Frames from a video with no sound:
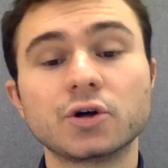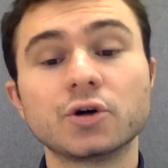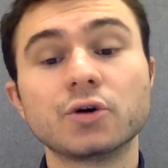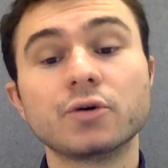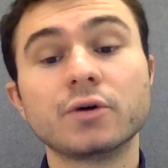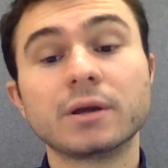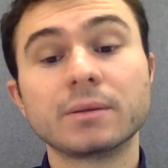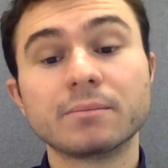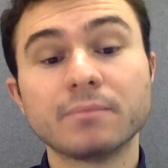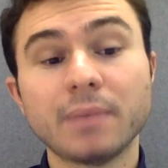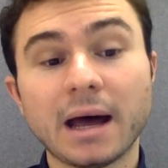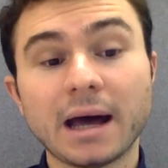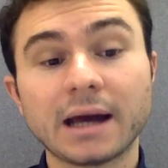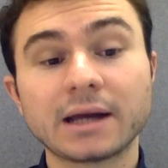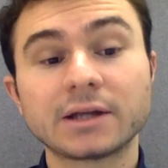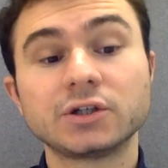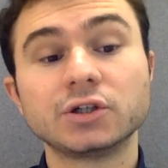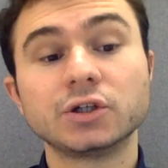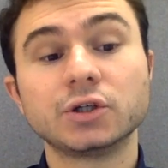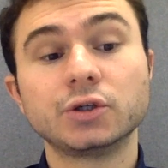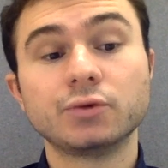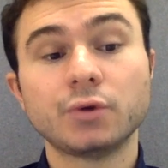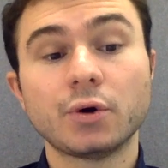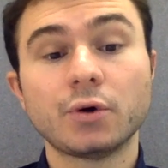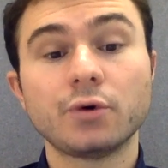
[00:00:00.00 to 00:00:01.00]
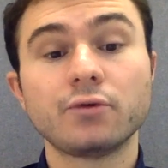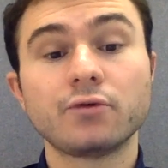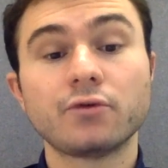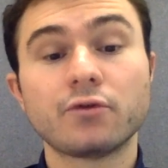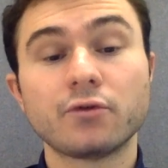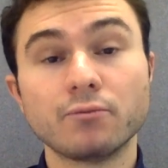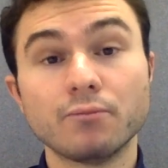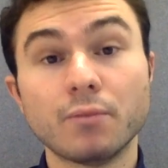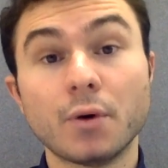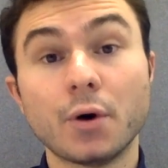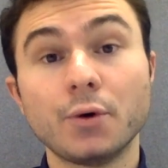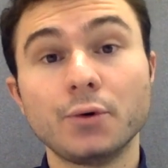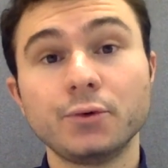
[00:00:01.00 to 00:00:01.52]
going back to growth
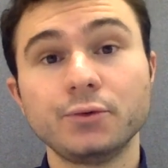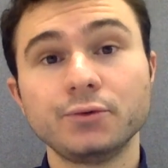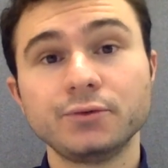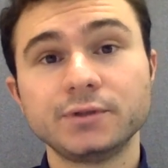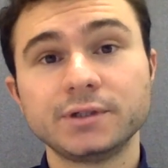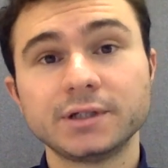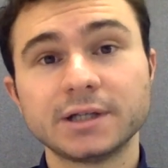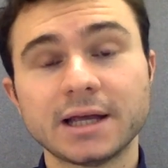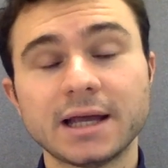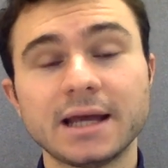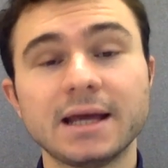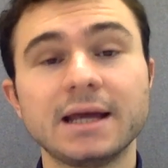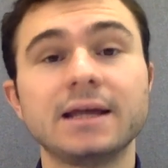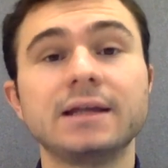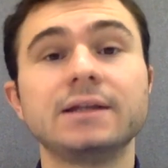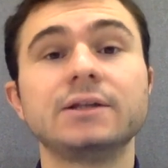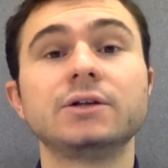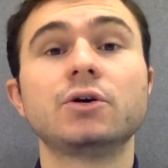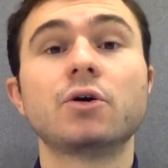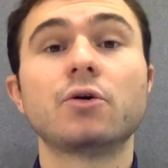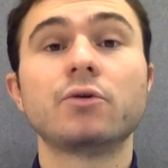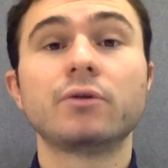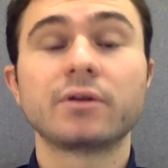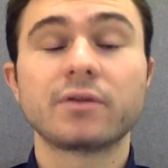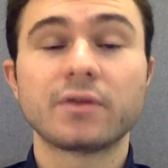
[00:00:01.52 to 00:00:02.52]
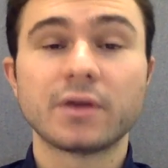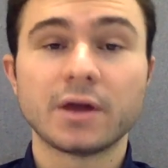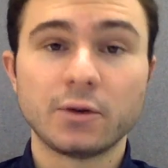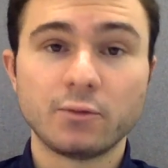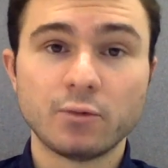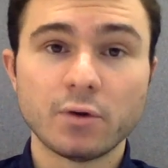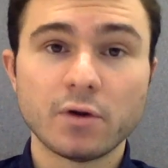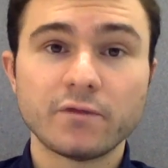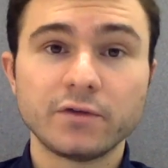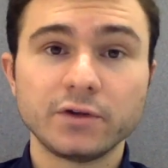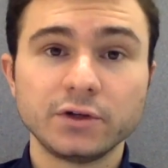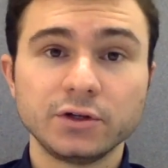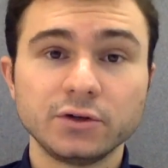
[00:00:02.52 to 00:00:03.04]
mode and growing their
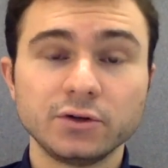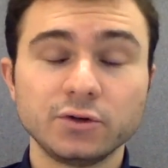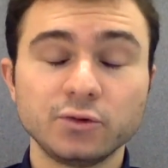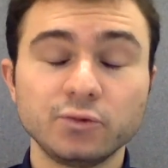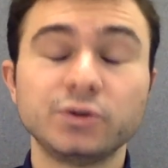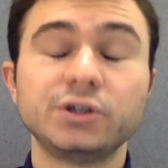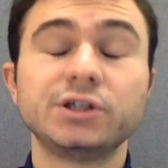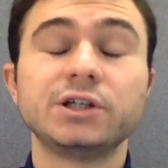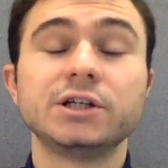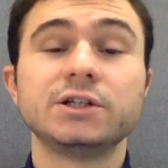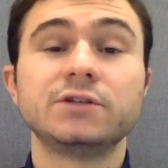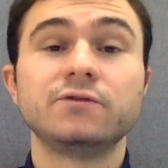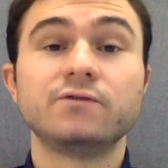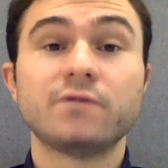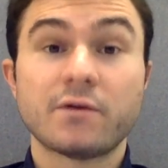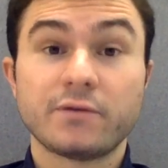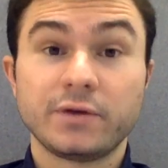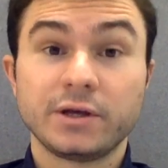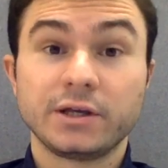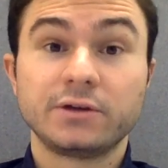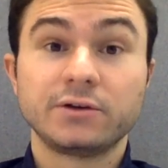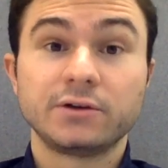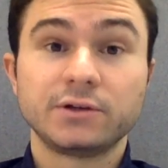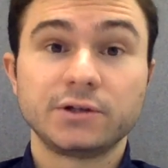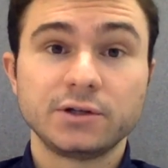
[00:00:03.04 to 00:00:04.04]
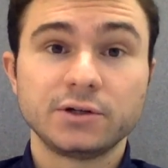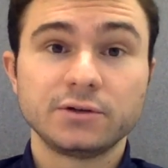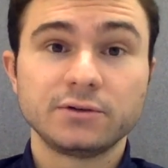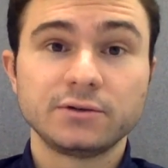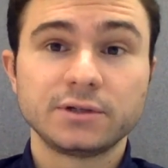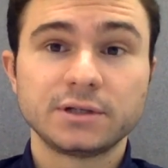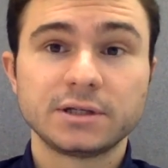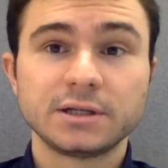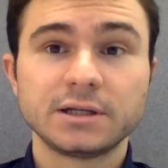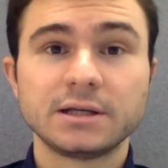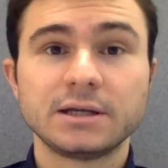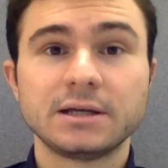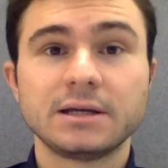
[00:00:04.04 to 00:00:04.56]
revenue, which is very good
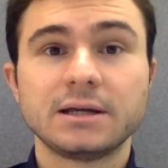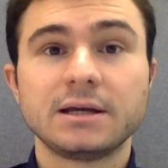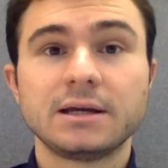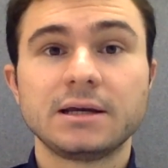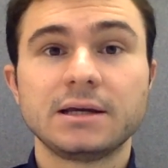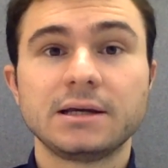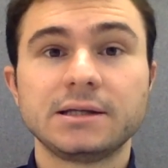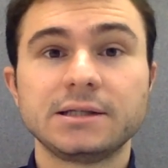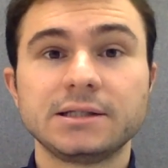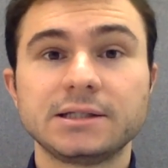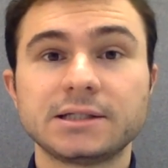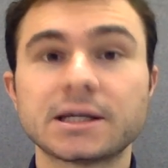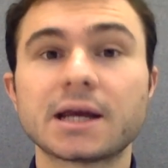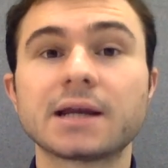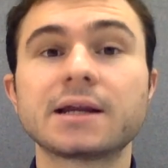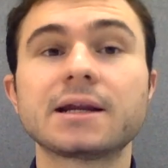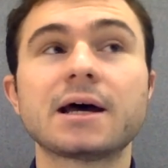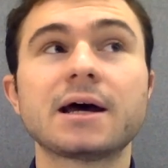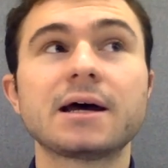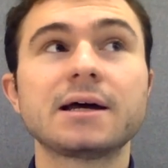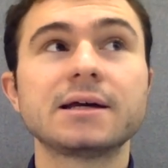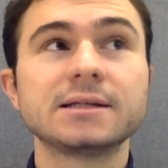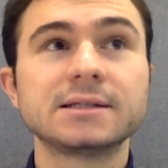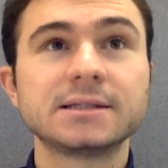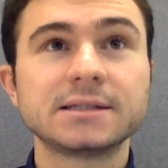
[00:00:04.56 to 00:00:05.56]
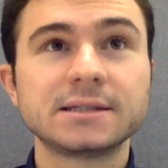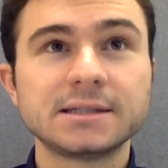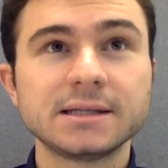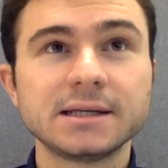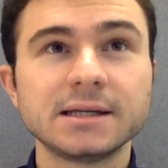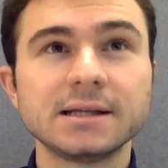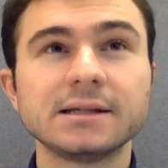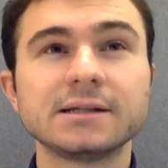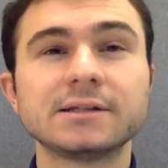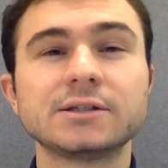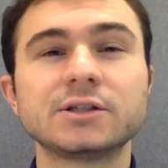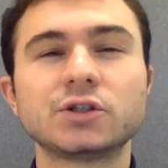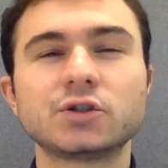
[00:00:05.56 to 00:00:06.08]
news. China is
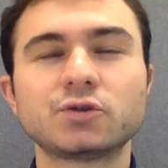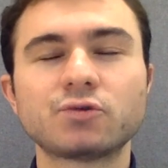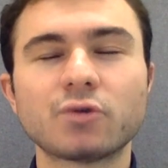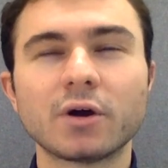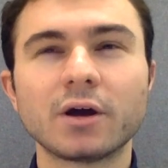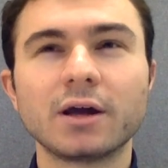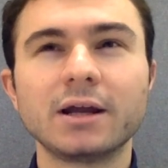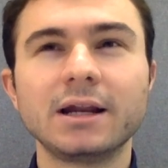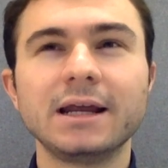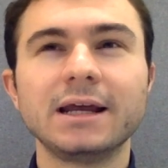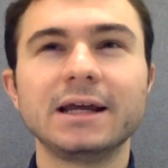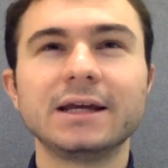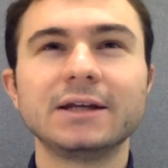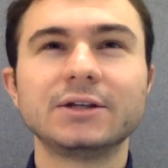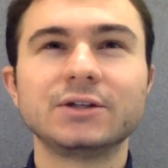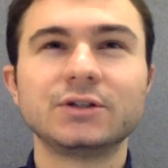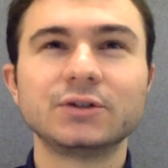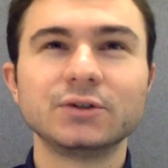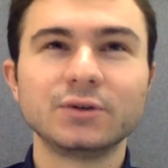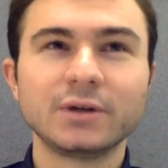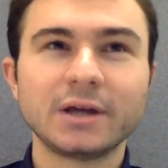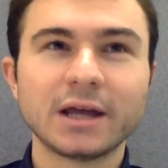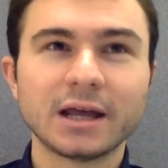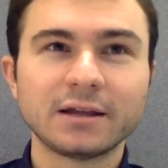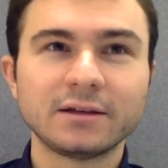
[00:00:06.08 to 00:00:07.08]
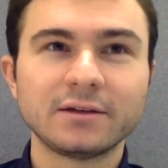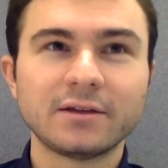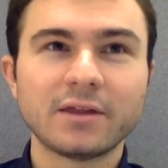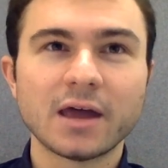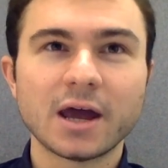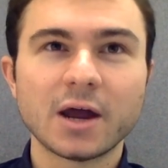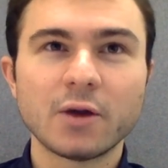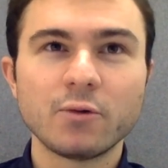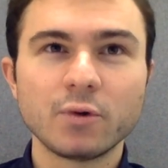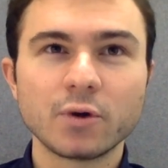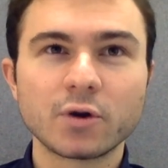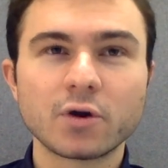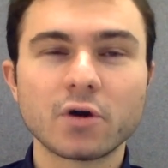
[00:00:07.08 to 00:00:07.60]
still struggling to get
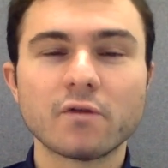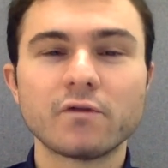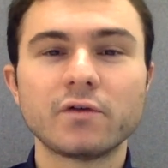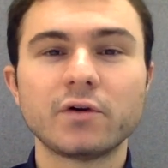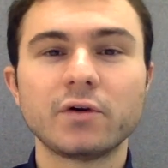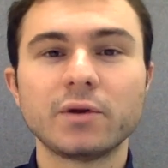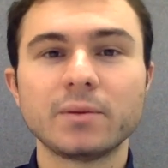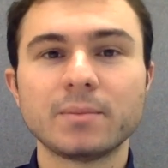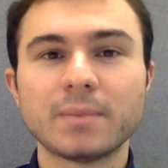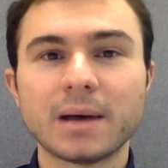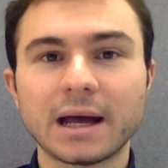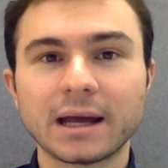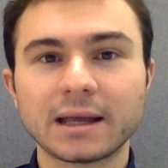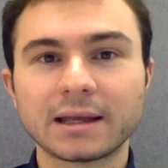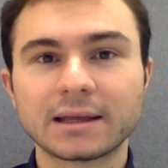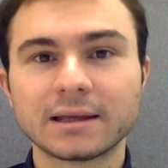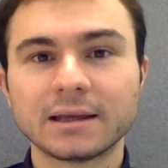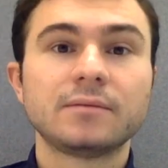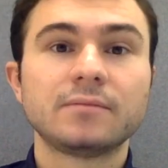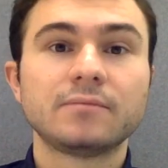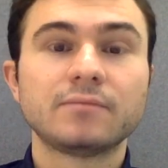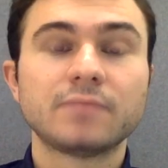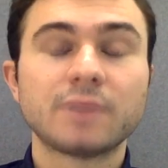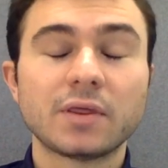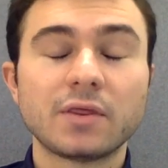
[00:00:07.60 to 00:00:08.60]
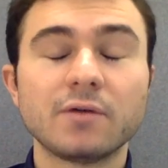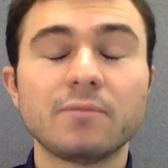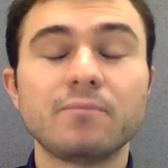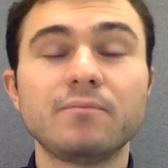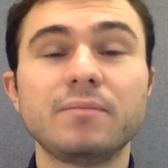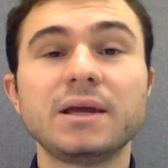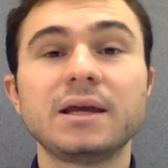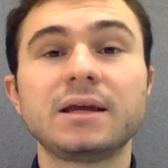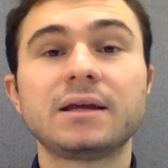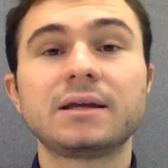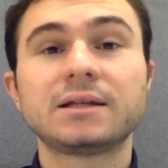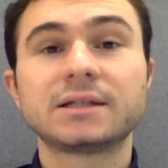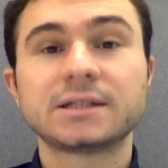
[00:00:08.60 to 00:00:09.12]
their recovery back, but the
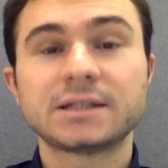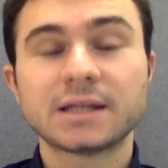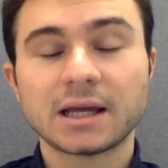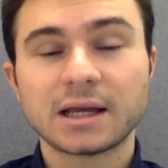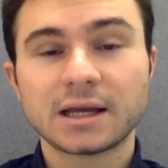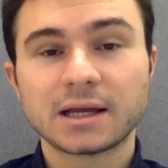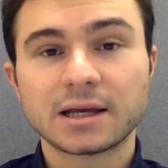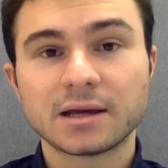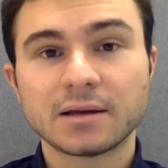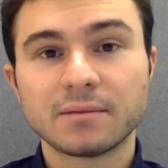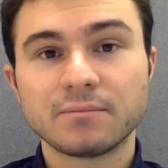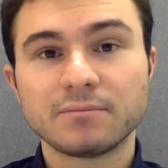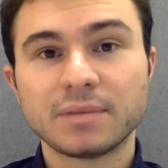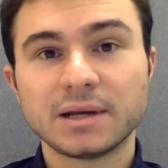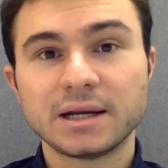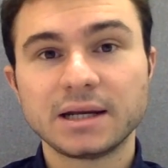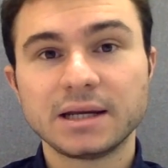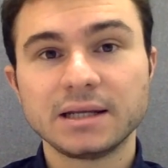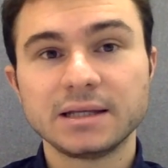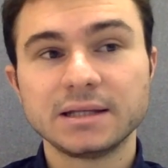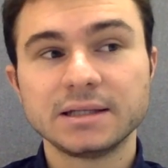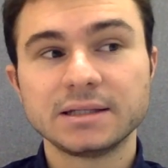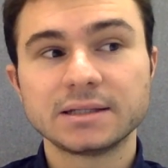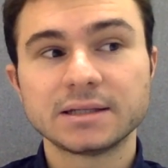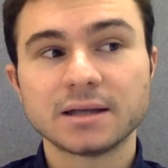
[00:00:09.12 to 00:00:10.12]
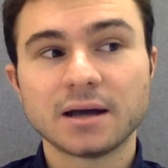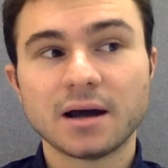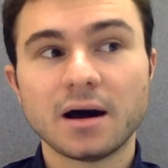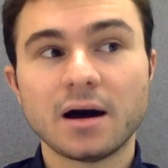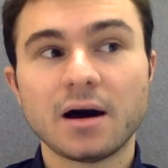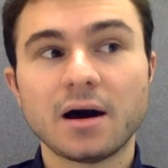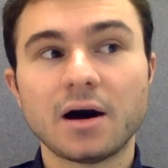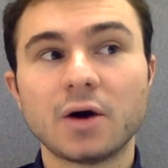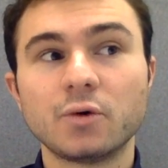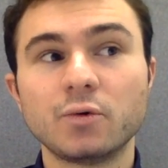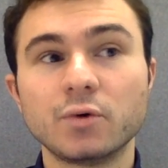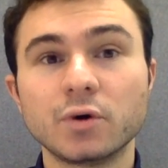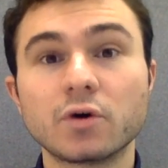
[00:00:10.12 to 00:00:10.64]
big tech companies
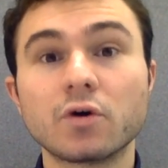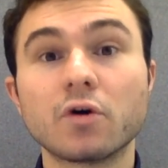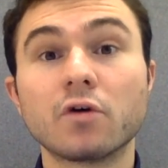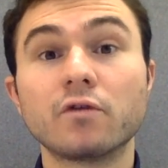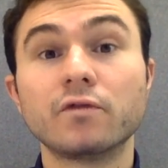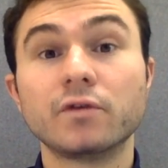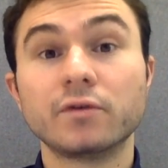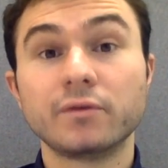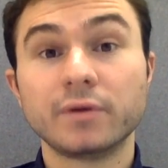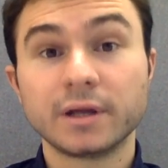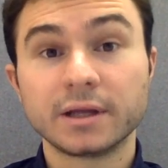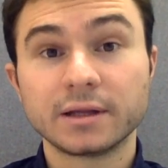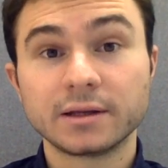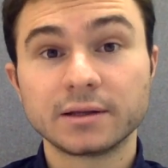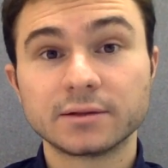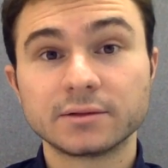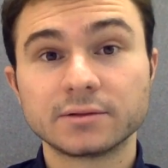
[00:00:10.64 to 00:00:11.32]
are recovering,